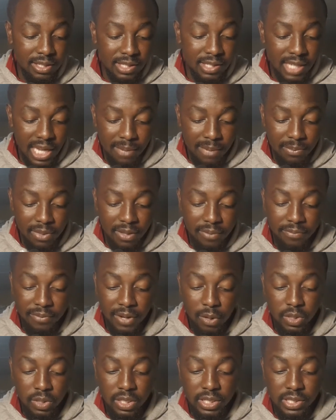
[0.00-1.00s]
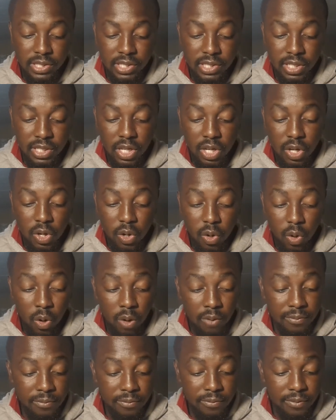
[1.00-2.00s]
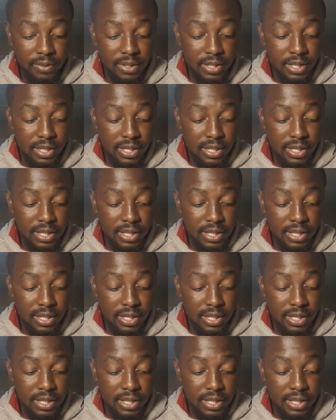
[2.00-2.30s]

the time, the founders of